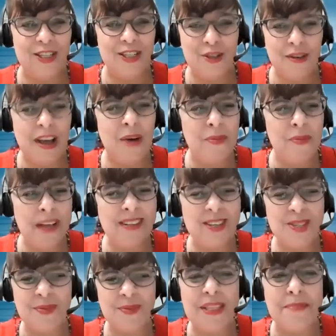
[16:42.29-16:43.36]
Do you help
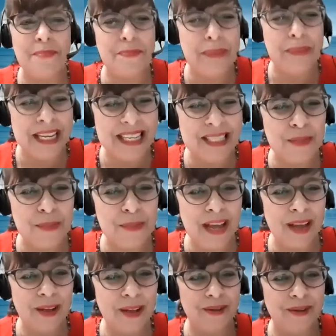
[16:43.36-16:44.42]
others with a big
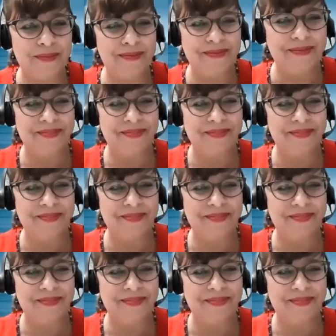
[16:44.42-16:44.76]
smile?